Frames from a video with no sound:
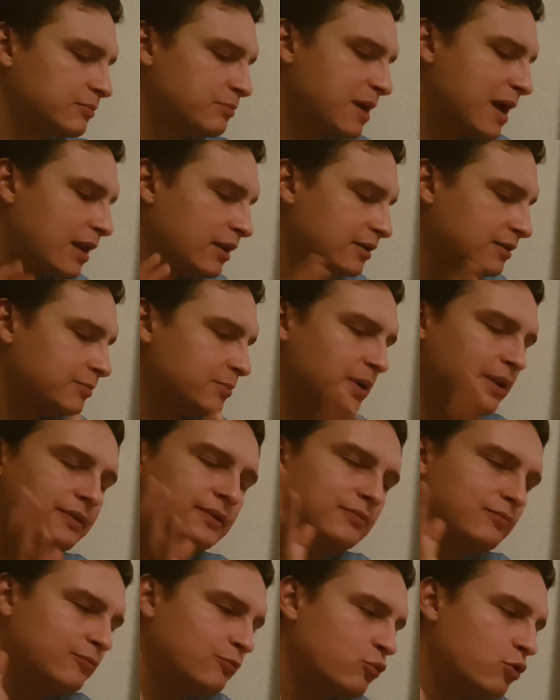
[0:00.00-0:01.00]
palate, but
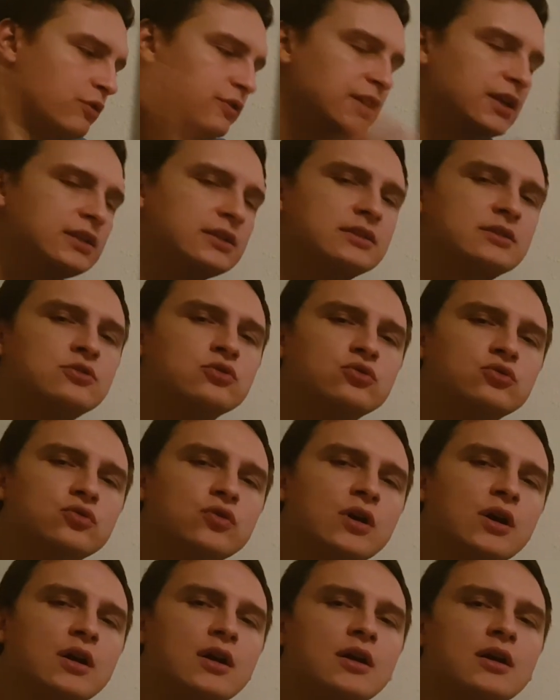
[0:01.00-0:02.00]
what they
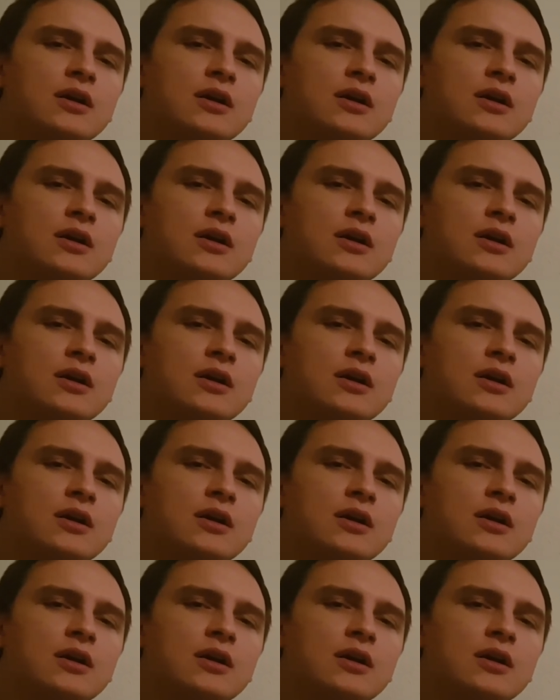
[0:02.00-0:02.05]
do,